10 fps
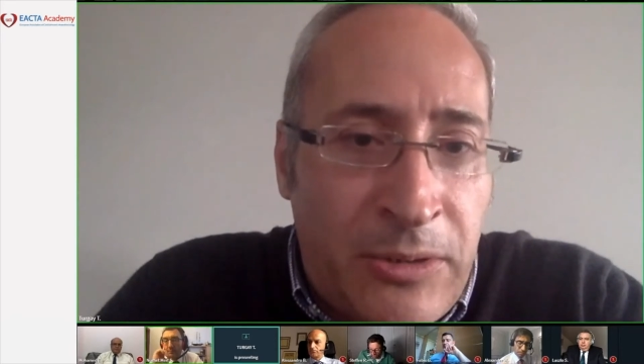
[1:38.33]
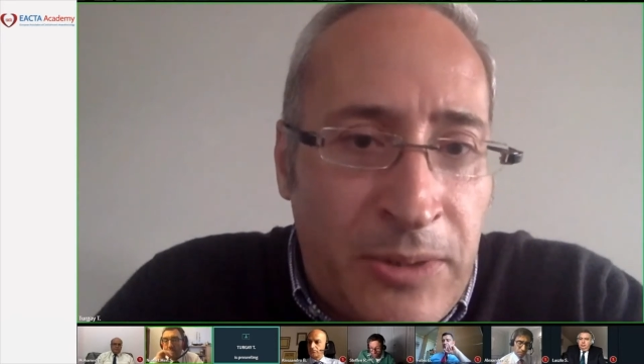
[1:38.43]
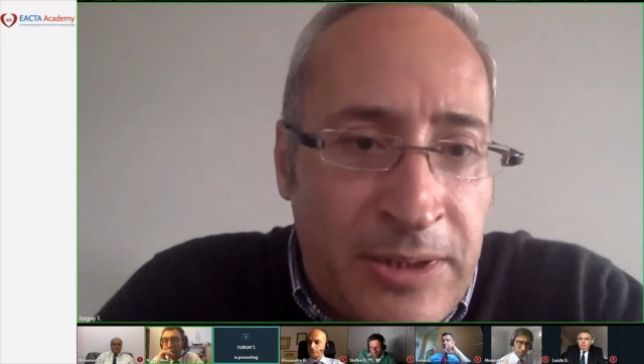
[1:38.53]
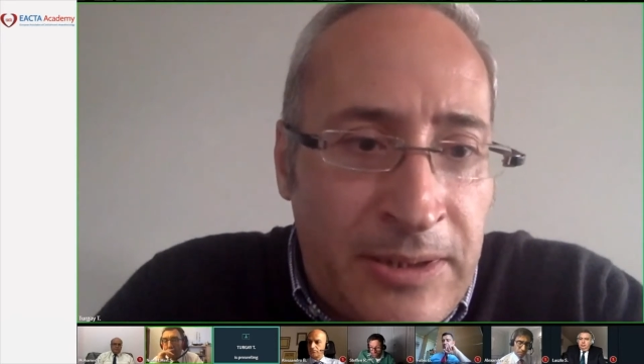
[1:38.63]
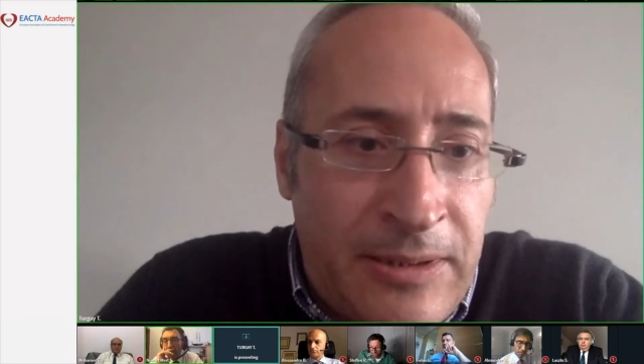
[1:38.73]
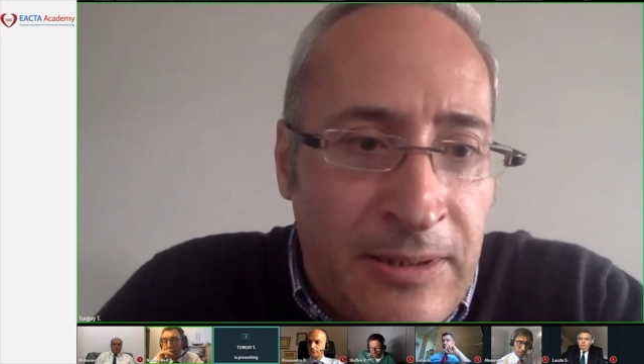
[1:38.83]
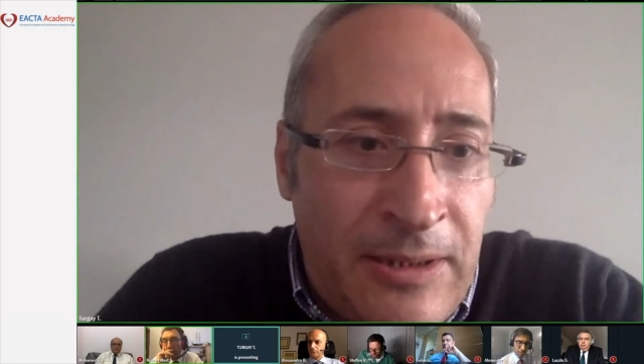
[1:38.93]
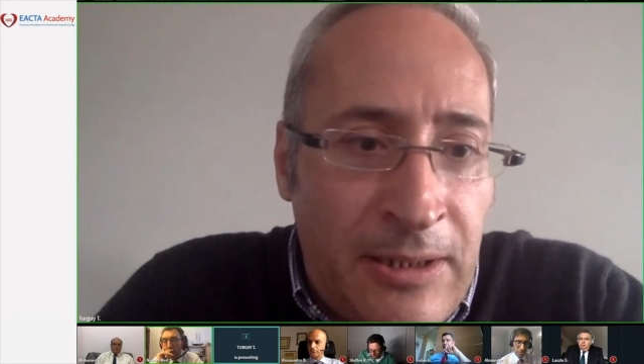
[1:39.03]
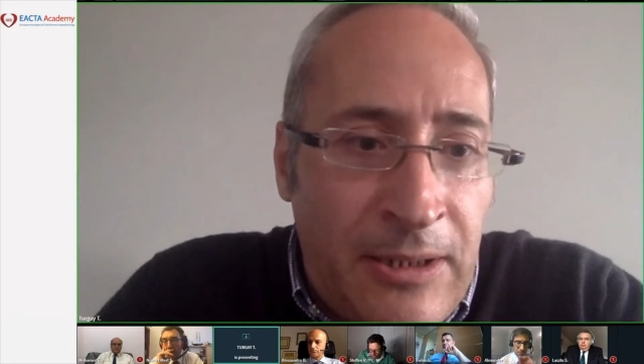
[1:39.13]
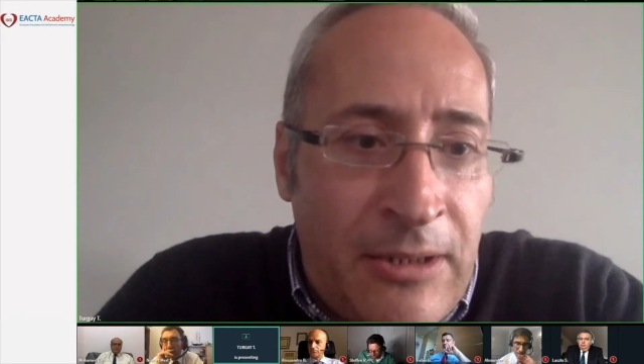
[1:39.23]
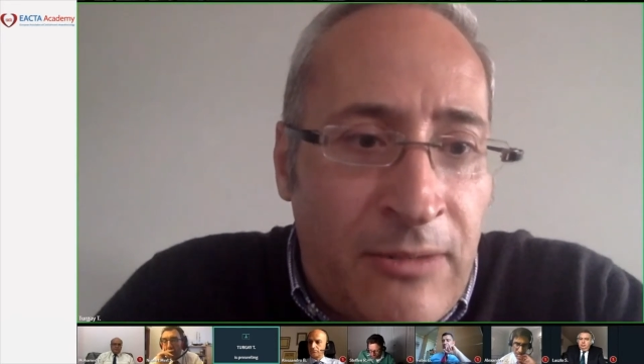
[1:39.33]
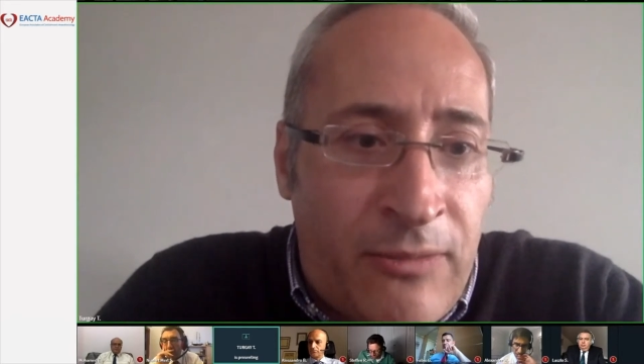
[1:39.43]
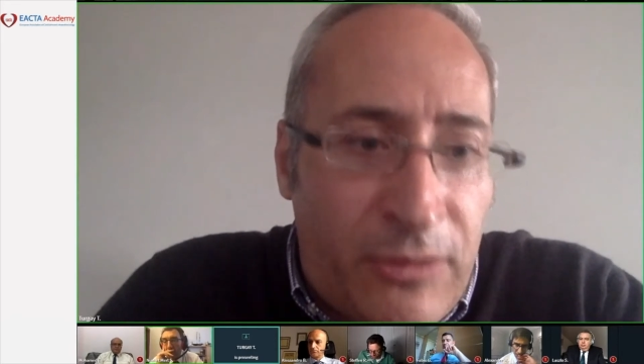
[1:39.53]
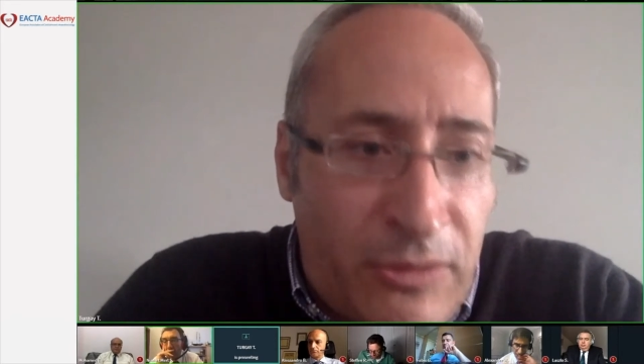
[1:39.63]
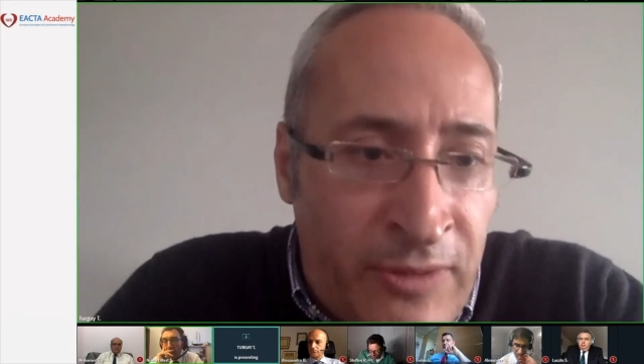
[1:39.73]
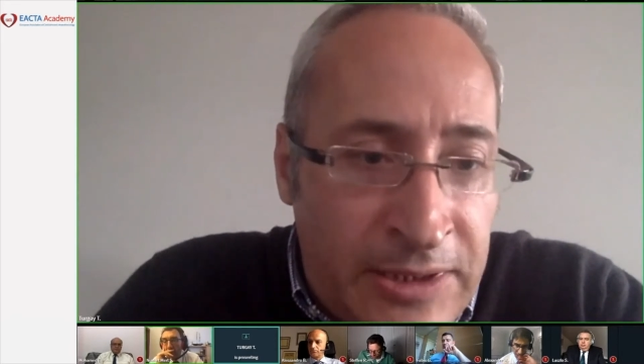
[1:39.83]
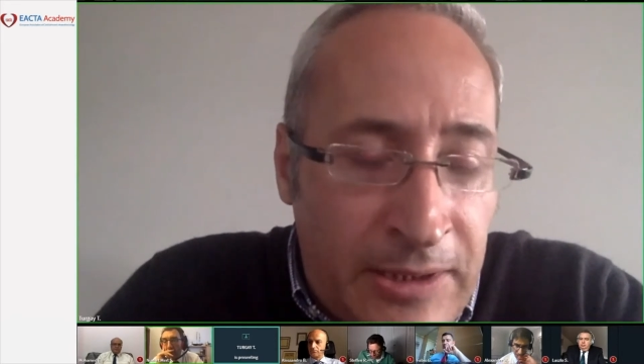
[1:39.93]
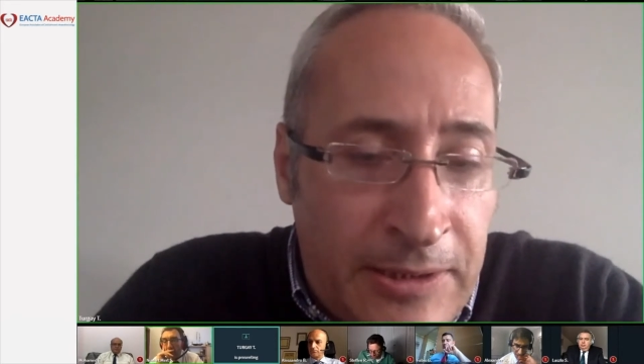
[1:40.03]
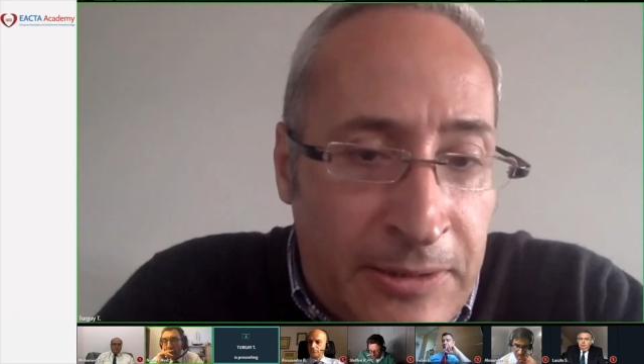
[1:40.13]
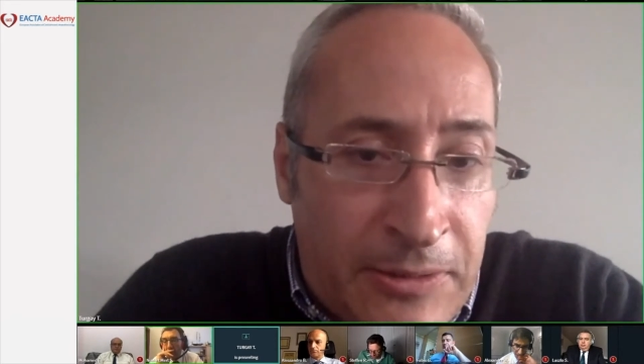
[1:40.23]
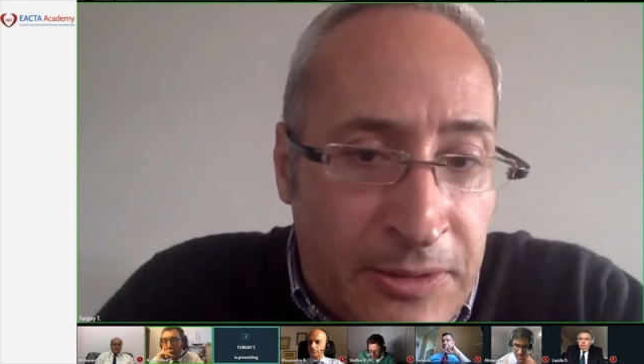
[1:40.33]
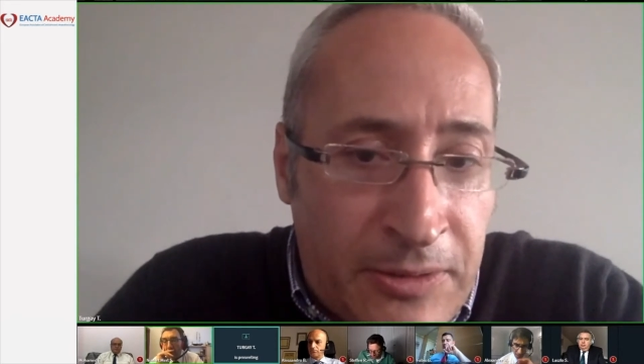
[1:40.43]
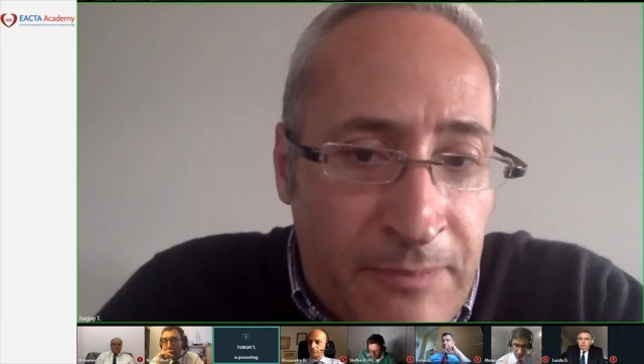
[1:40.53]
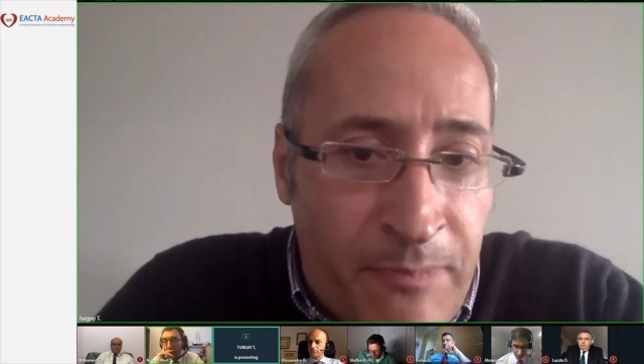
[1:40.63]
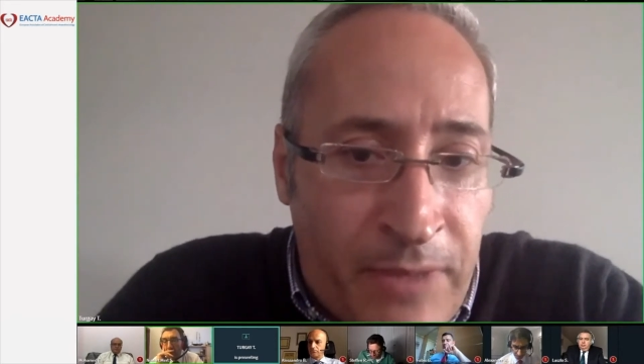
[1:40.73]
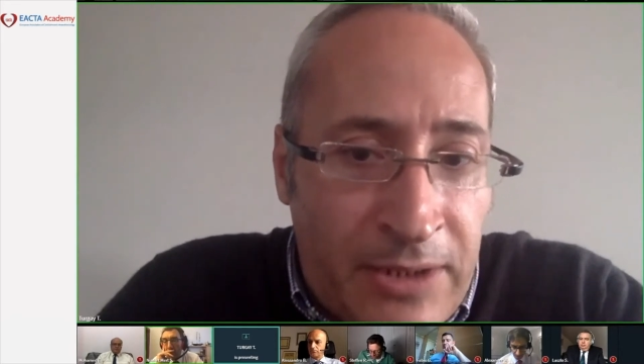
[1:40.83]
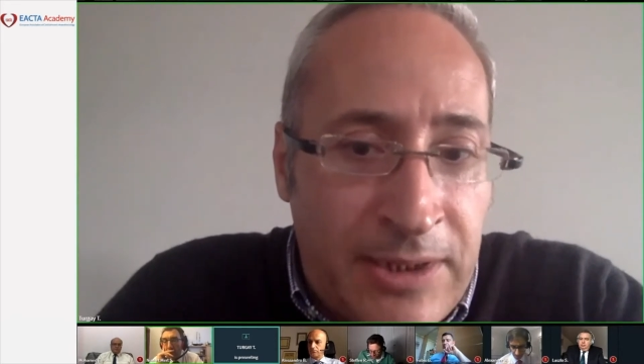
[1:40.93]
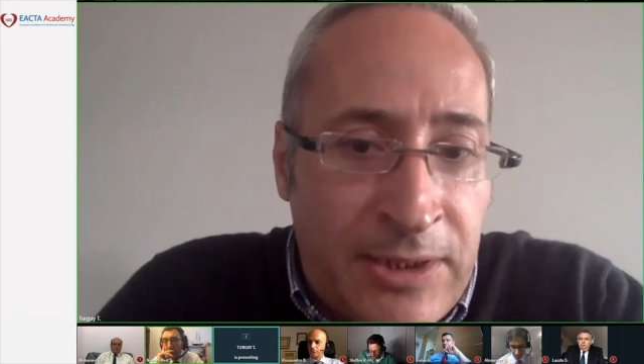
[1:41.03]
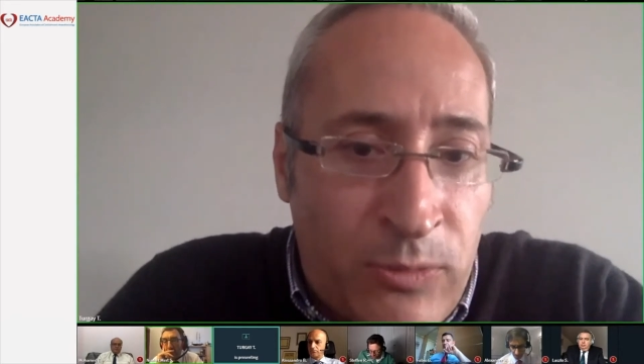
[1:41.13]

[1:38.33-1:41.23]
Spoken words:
for the ventilators. That's one aspect of it.